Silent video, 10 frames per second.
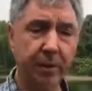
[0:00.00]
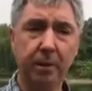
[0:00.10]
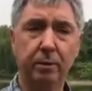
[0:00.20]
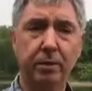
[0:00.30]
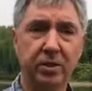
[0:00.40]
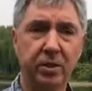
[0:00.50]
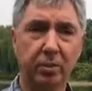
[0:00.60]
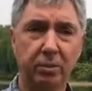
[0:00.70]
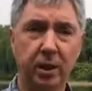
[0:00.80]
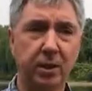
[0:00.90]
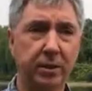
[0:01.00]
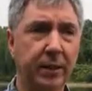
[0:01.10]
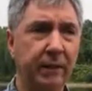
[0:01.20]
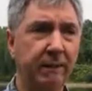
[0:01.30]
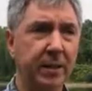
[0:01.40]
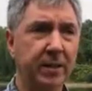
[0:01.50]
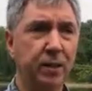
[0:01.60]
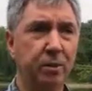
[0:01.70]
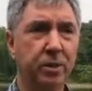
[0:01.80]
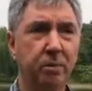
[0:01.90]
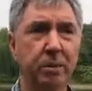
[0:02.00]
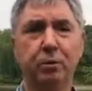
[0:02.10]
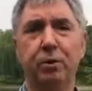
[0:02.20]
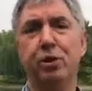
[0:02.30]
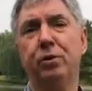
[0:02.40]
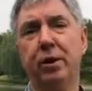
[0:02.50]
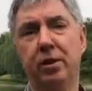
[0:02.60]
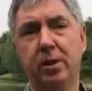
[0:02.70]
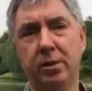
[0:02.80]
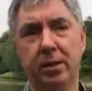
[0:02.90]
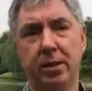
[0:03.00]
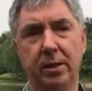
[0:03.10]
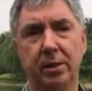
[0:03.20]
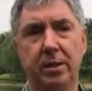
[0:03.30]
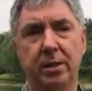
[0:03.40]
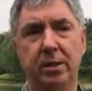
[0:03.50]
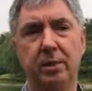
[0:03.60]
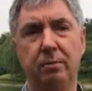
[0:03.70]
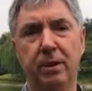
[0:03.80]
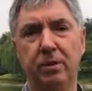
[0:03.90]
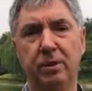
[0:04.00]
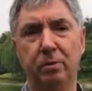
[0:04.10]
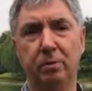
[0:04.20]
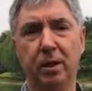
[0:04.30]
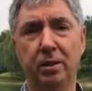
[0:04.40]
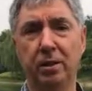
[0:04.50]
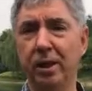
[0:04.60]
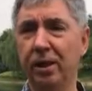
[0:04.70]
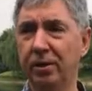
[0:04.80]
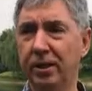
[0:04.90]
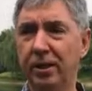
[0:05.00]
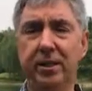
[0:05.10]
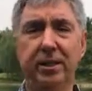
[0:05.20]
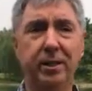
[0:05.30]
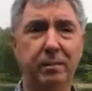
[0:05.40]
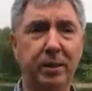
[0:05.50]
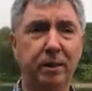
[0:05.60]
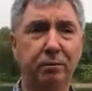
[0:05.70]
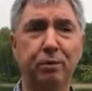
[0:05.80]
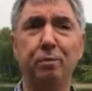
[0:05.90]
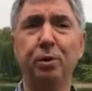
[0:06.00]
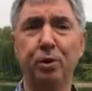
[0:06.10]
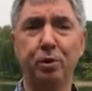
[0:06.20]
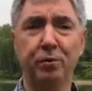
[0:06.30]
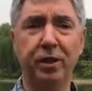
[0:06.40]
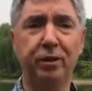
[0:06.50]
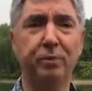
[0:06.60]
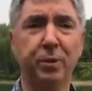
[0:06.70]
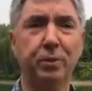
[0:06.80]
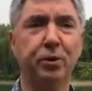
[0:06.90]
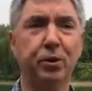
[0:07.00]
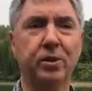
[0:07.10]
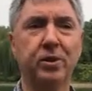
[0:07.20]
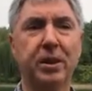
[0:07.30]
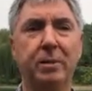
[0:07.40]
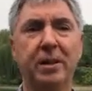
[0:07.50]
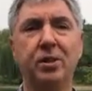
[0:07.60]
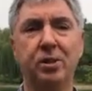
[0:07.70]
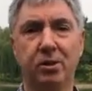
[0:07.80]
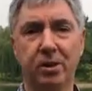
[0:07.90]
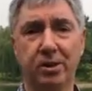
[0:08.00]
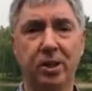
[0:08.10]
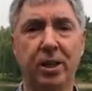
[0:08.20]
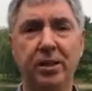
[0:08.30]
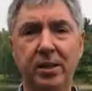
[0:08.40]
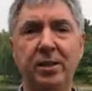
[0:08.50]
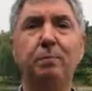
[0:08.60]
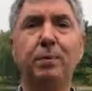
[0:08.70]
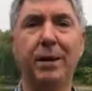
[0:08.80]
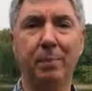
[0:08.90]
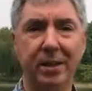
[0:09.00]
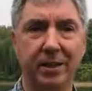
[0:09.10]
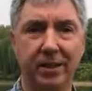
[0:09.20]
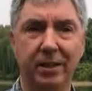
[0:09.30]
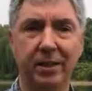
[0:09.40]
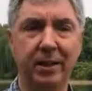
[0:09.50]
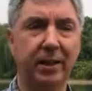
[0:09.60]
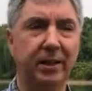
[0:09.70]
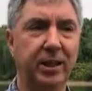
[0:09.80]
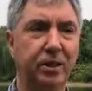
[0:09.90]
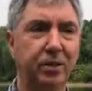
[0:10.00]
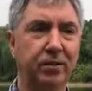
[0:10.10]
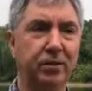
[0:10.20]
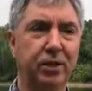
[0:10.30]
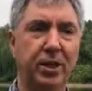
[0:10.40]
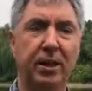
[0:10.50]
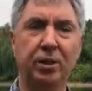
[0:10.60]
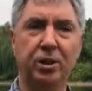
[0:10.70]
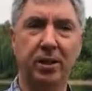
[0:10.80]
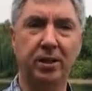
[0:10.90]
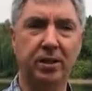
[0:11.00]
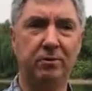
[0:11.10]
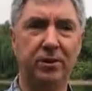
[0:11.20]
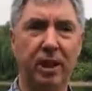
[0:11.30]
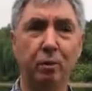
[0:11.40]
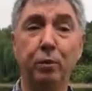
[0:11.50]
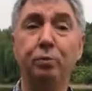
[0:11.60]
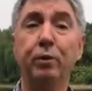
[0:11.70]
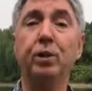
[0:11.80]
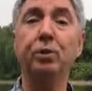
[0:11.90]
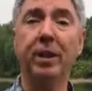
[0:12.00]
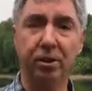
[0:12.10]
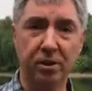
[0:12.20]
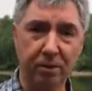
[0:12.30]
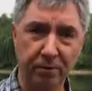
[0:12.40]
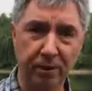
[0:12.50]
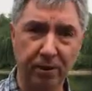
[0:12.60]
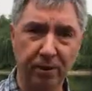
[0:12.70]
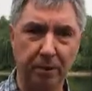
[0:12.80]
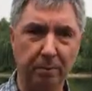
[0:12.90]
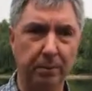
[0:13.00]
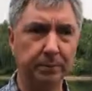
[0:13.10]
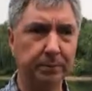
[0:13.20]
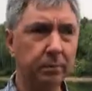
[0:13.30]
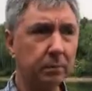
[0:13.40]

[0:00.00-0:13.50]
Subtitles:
than in the rest of the world. So some of the restrictions that exist in the rest of the world could easily be removed if people took the same attitude as the Chinese and pragmatic nature of how the Chinese have dealt with regulation, for example.